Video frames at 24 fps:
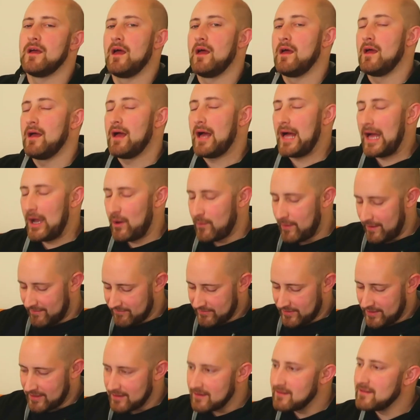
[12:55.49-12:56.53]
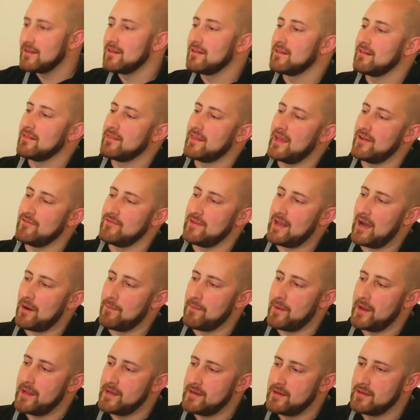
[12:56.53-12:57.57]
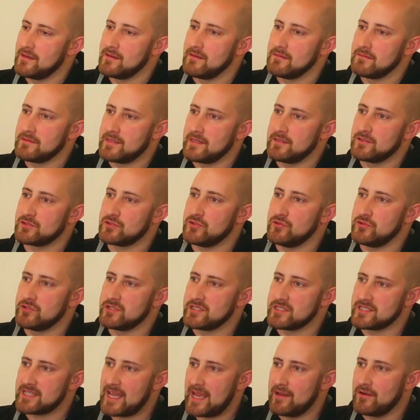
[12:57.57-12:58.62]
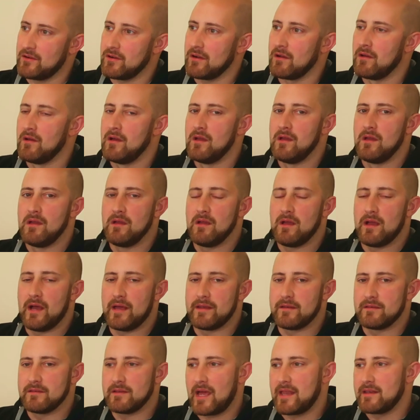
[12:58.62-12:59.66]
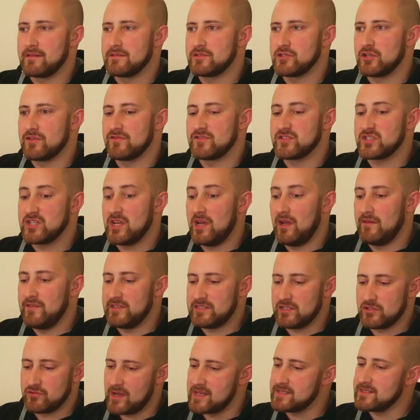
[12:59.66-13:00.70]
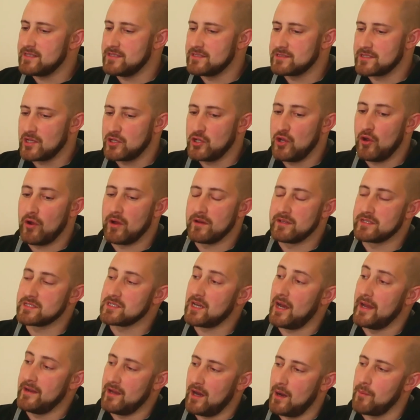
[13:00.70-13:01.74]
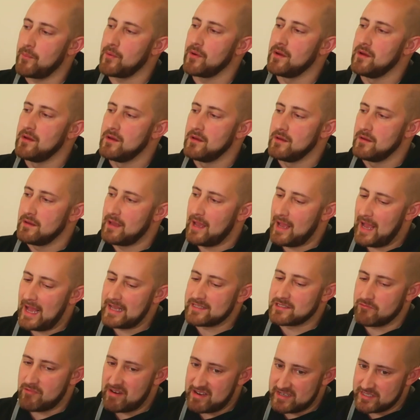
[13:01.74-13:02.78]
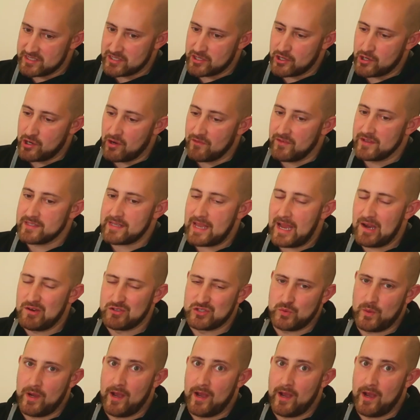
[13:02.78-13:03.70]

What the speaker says: However, they've now made things called sale and sort of service addresses, so you can sign up as a registered office elsewhere.